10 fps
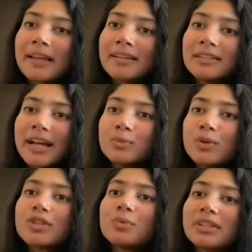I
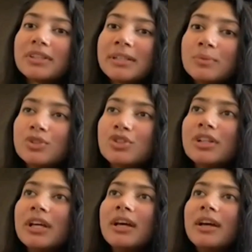worked with a team
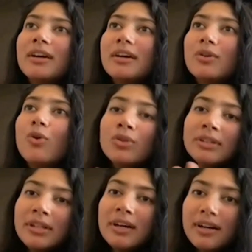which
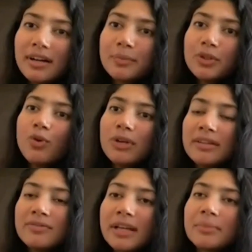owned up the whole
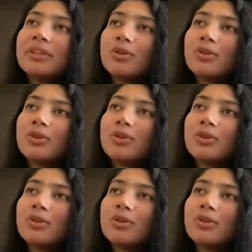environment,